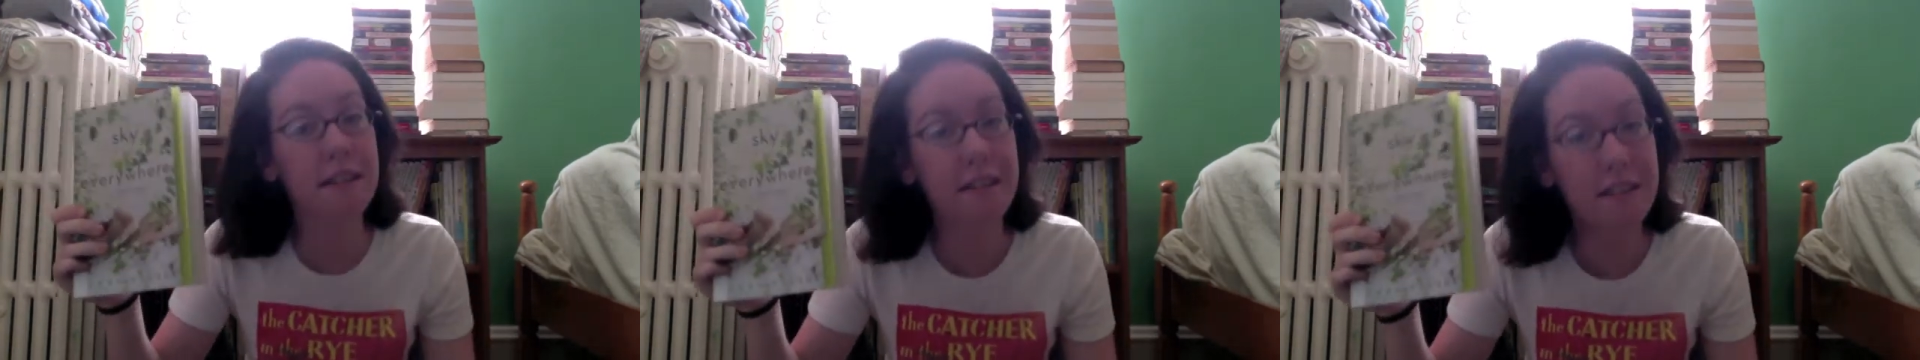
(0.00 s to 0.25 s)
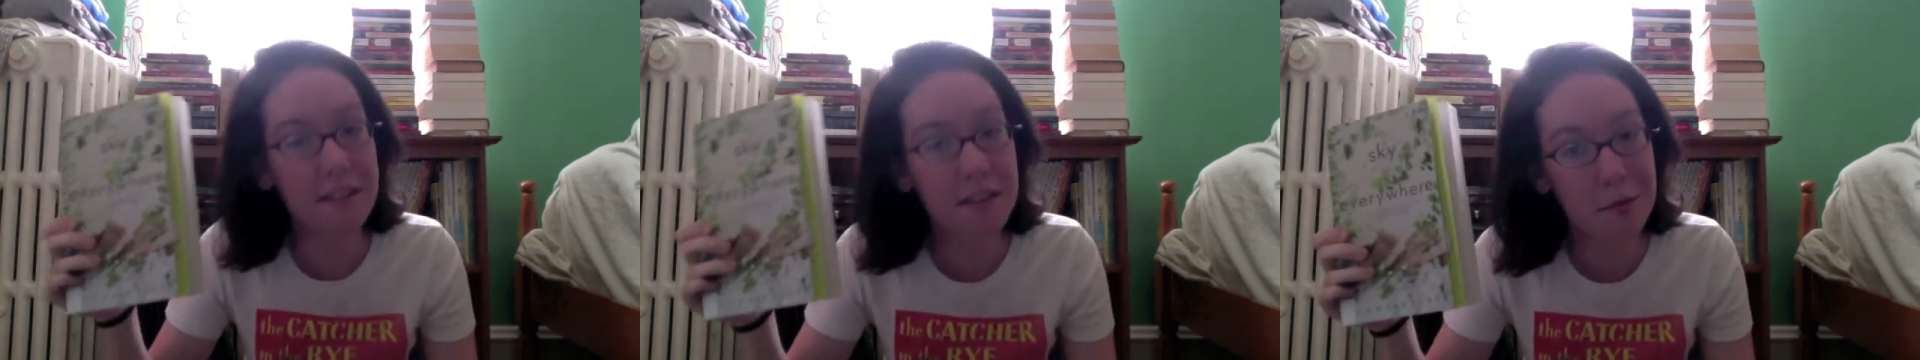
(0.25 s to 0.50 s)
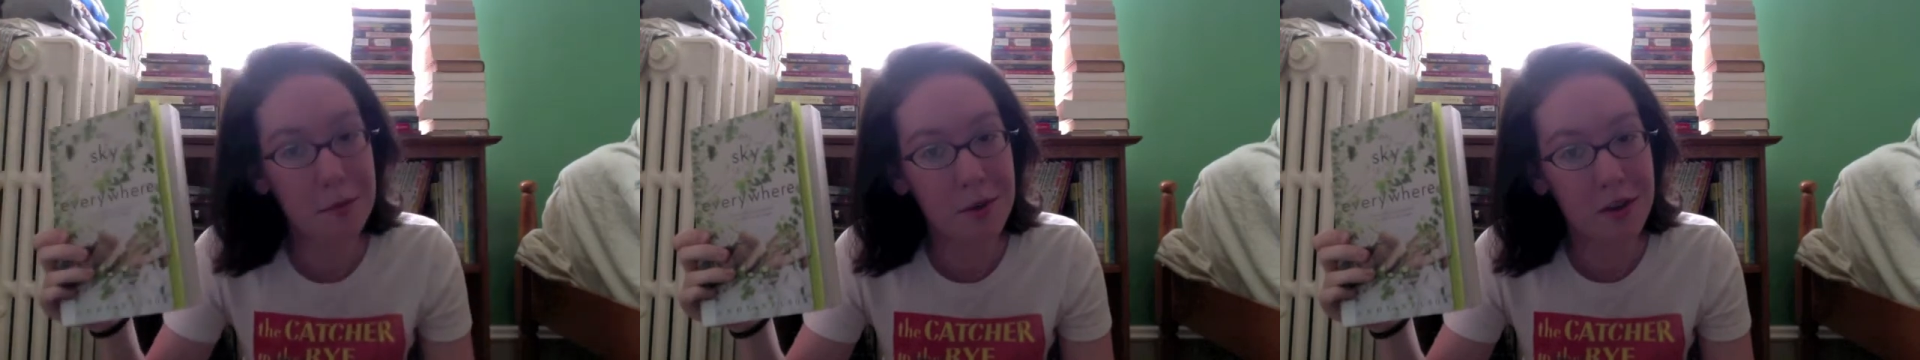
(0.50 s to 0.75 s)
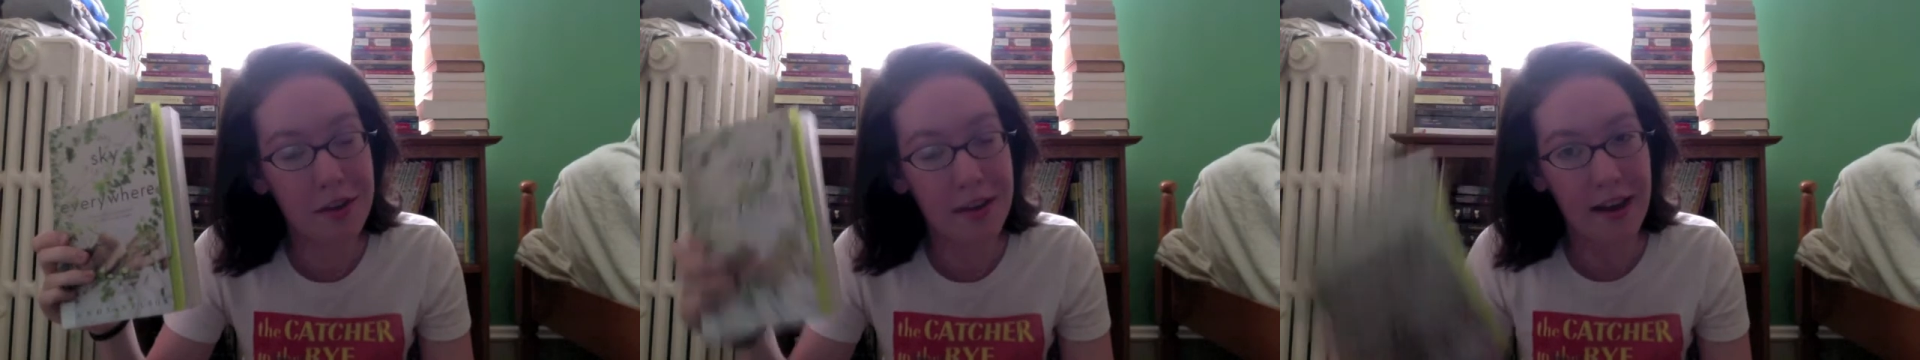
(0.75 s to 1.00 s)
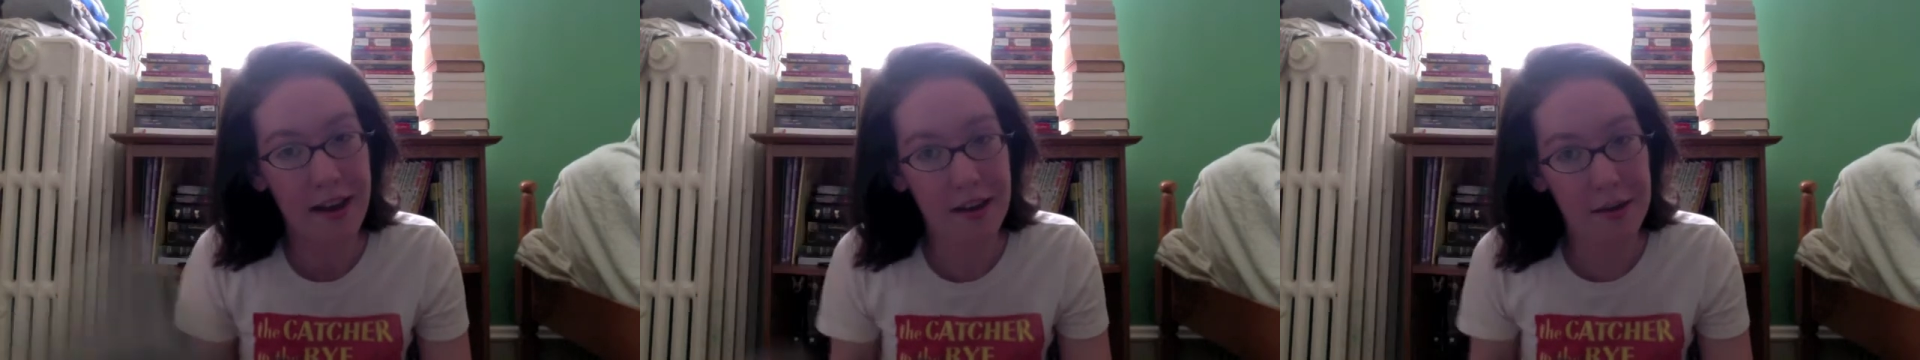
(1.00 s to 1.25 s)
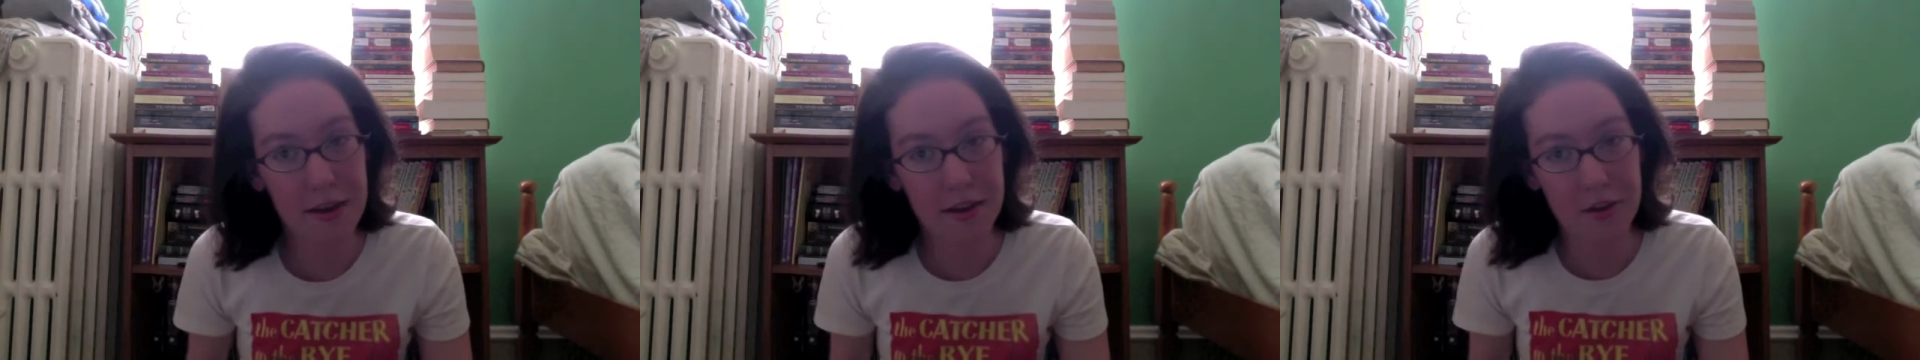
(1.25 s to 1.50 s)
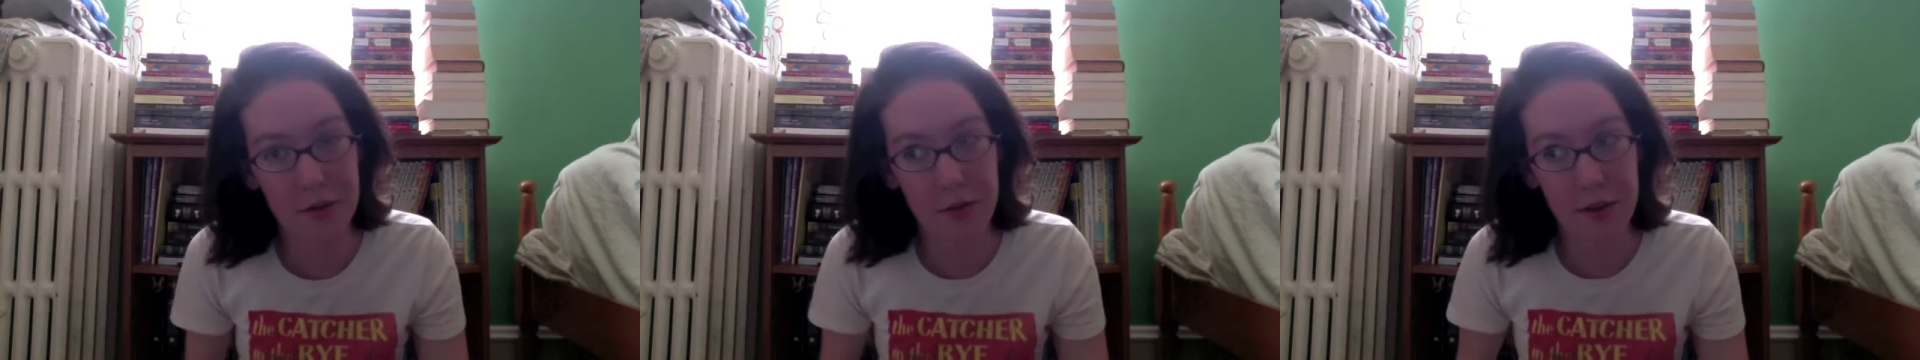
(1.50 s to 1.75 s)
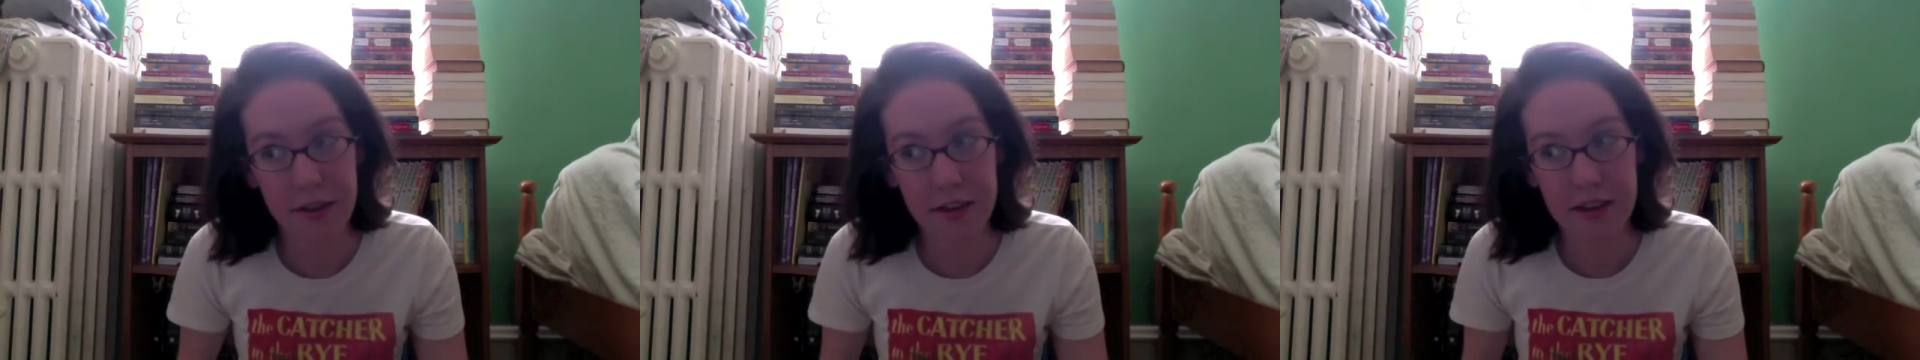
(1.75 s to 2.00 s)
this is a book that got on my
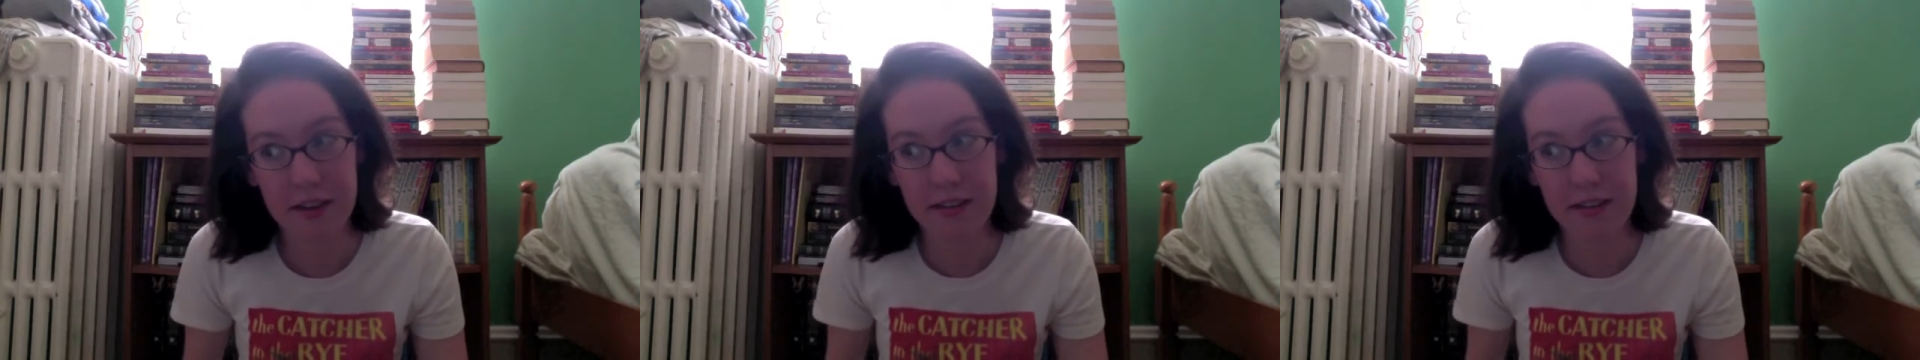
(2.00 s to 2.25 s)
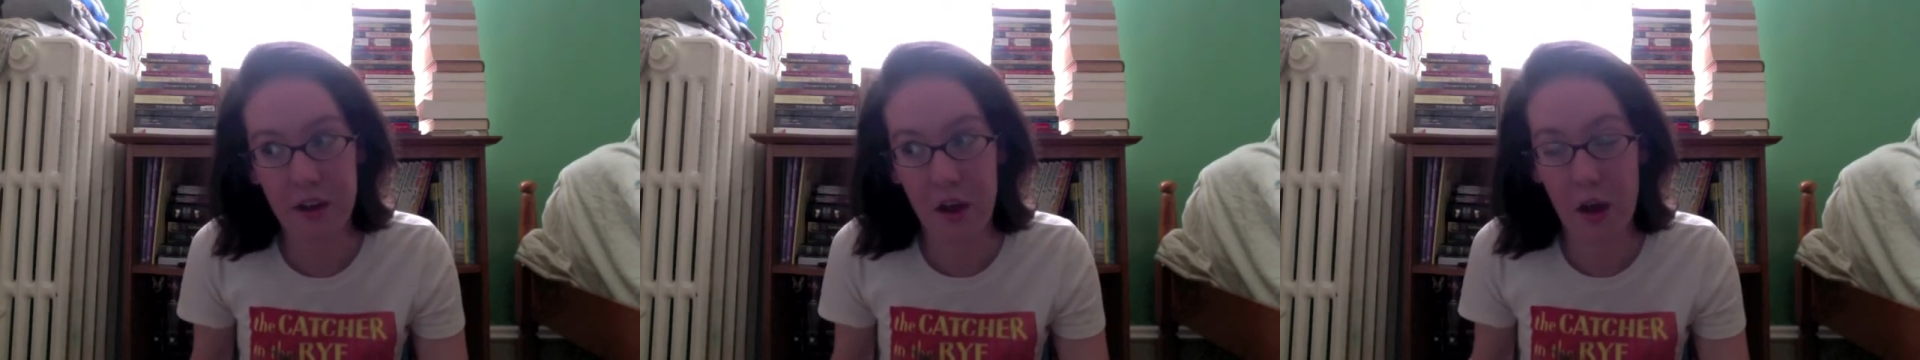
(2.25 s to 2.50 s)
to-read list